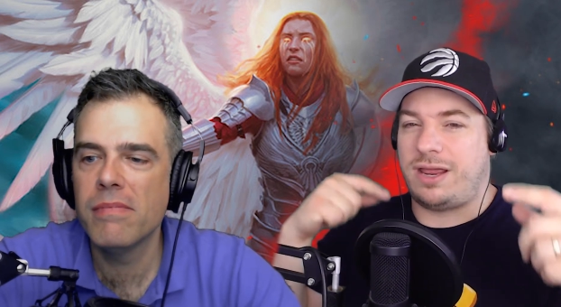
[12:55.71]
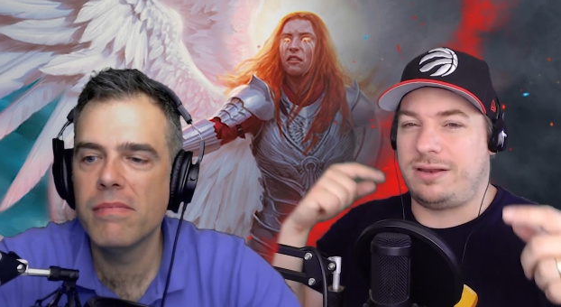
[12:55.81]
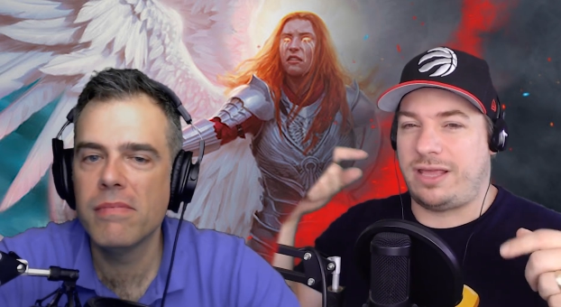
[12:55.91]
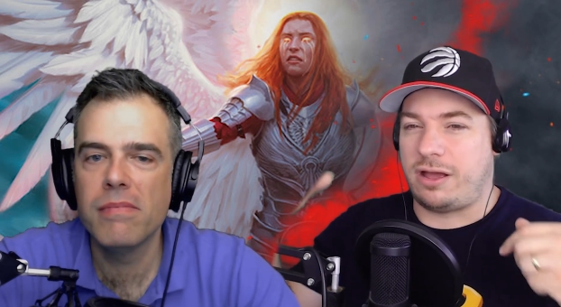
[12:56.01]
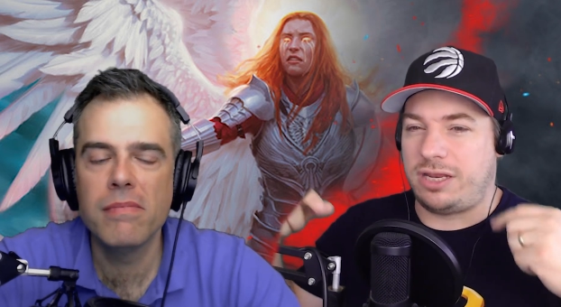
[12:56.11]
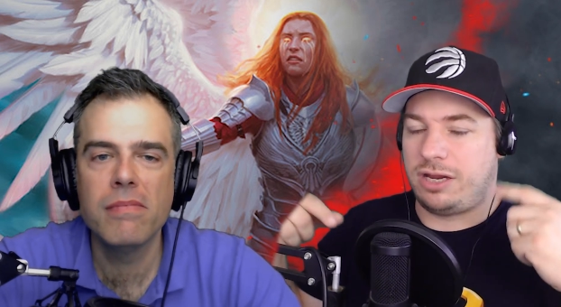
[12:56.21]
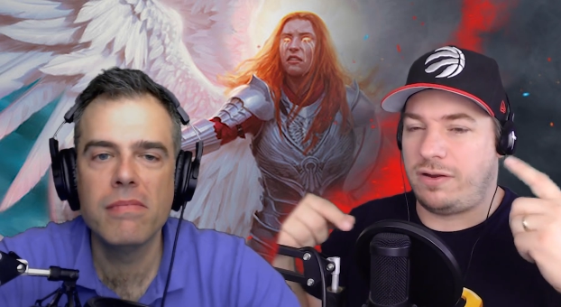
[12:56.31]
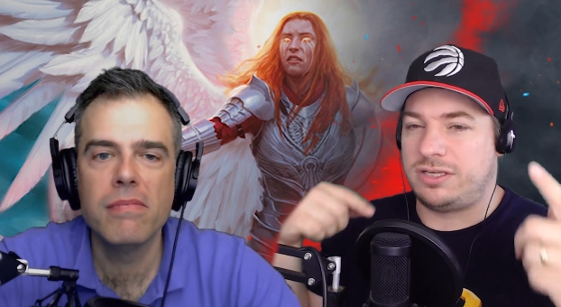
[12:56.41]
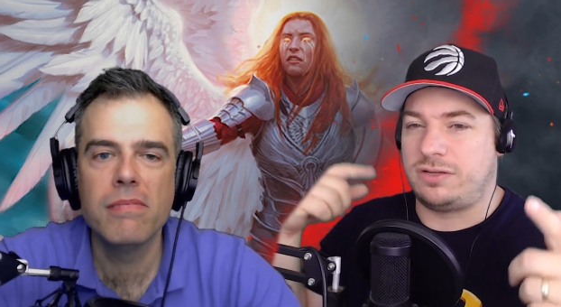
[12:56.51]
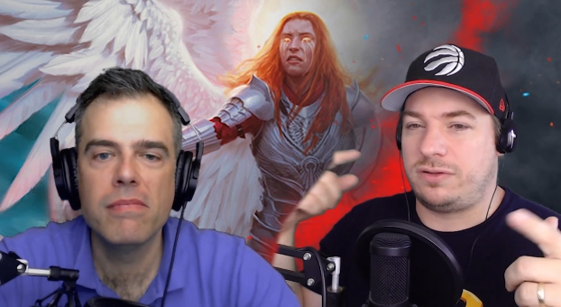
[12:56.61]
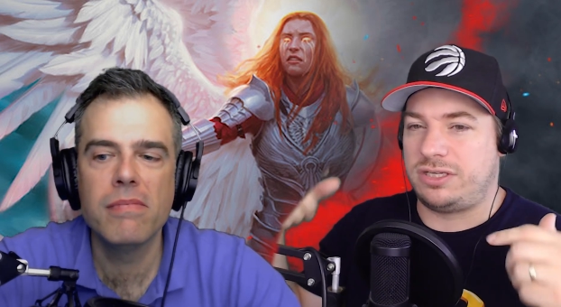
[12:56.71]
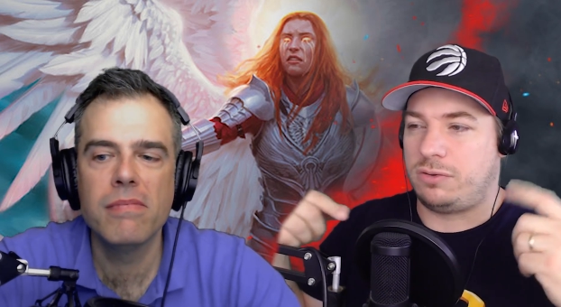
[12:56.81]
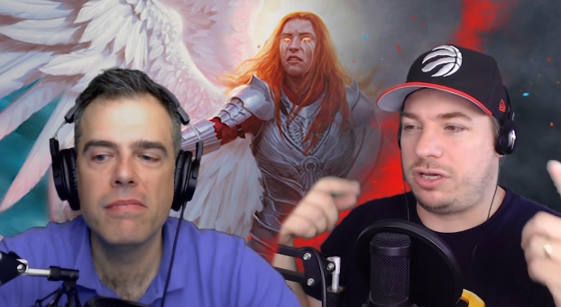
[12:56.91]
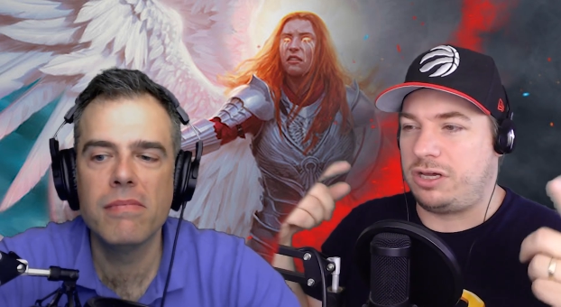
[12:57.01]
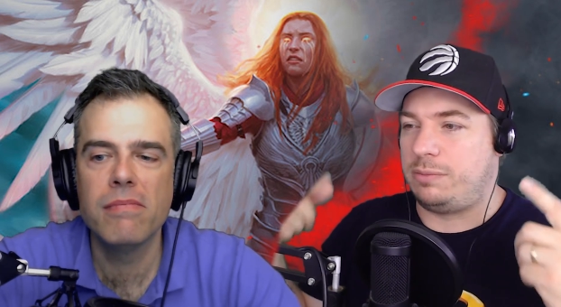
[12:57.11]
Speaker 1: Like hunting grounds is only so
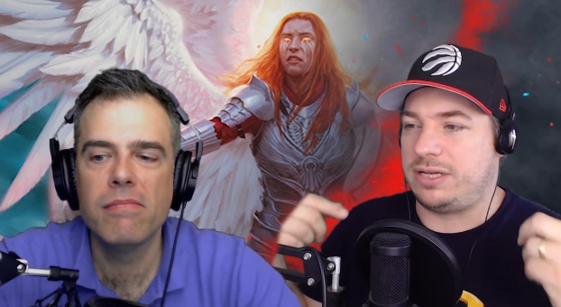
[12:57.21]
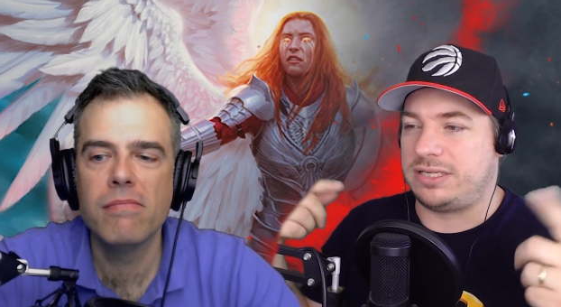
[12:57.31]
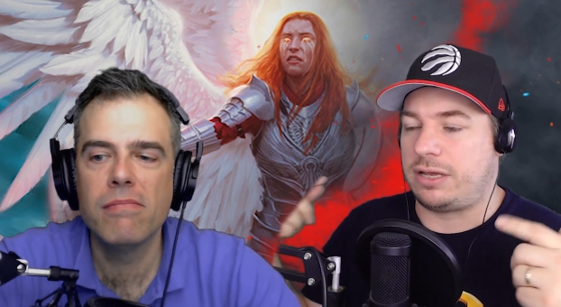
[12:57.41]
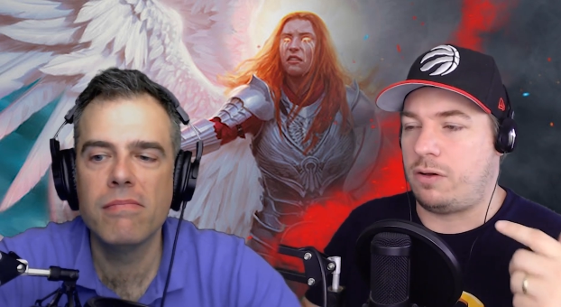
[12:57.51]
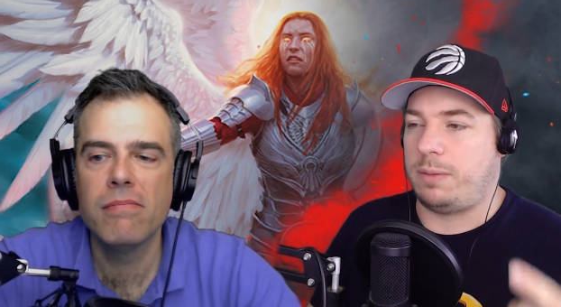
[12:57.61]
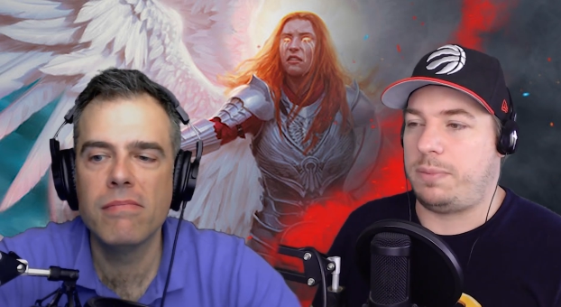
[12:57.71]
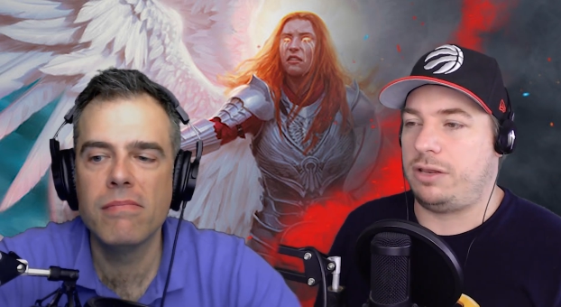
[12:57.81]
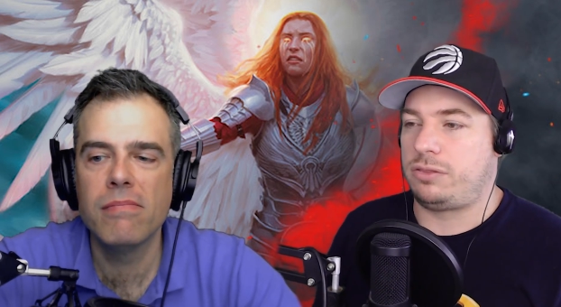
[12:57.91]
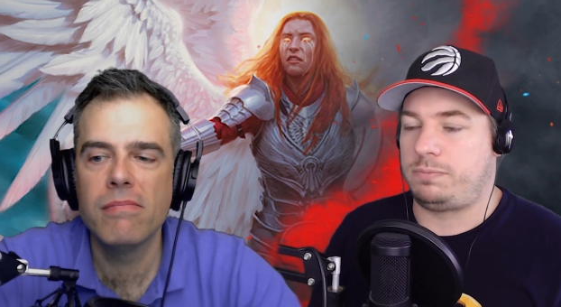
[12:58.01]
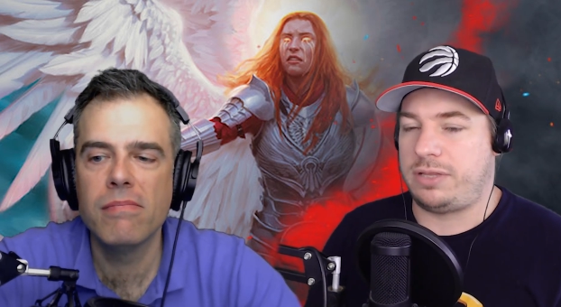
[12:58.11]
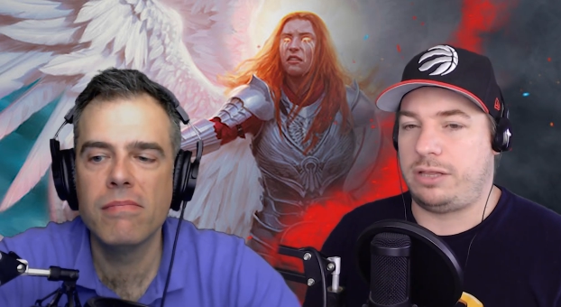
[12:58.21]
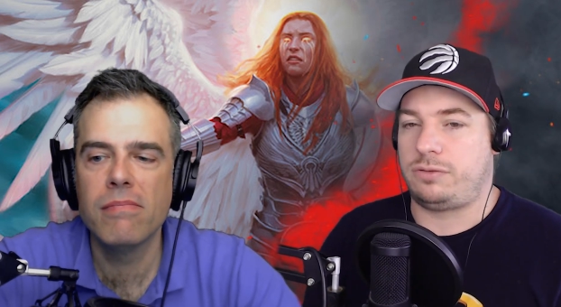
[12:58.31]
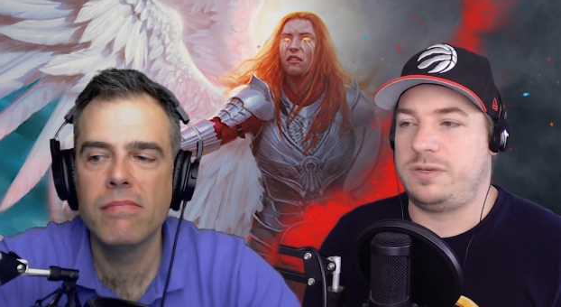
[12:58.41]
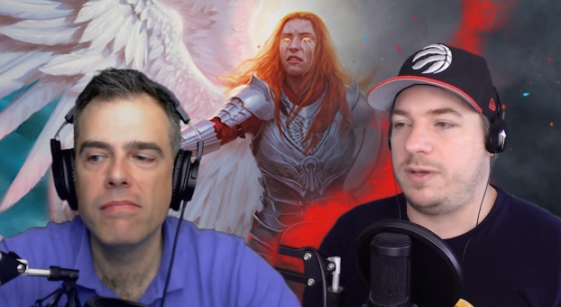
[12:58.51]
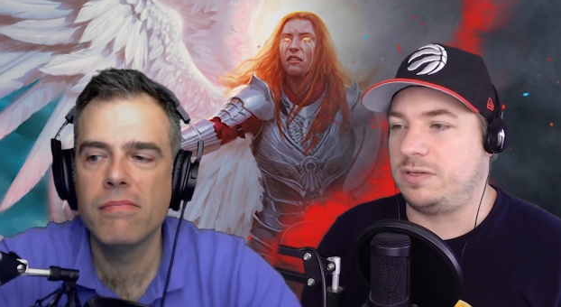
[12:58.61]
good because like oh I paid played three spells.